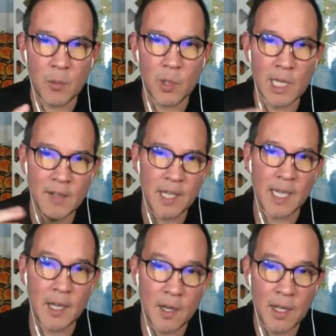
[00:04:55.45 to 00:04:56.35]
were living
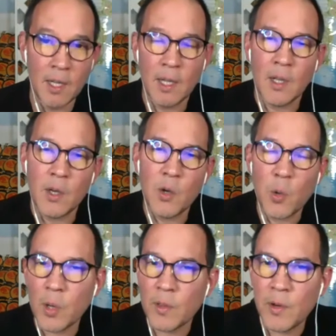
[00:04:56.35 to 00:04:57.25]
in
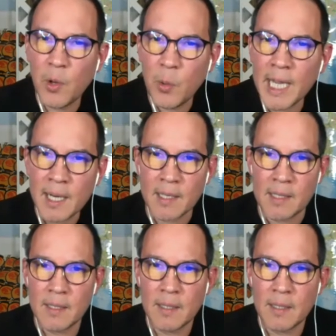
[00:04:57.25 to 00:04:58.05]
northern New England.